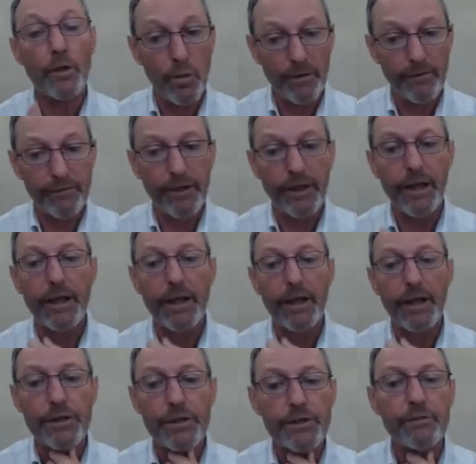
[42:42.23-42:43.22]
the
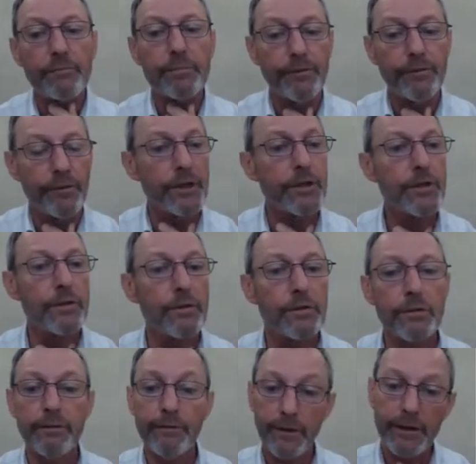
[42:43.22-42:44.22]
qualifications of
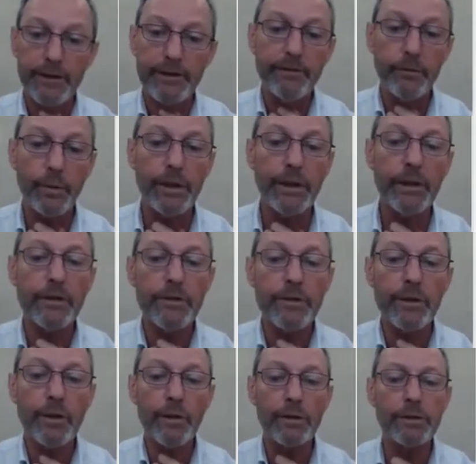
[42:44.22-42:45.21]
professional invasive weed
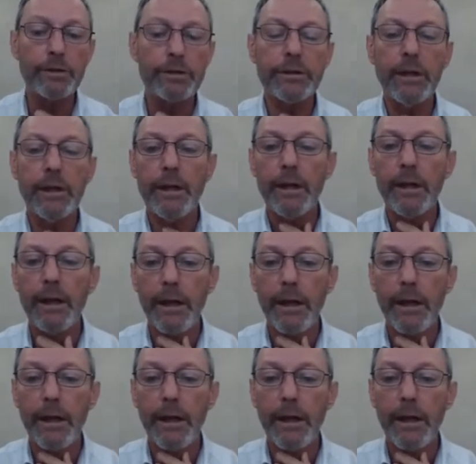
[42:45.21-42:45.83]
controllers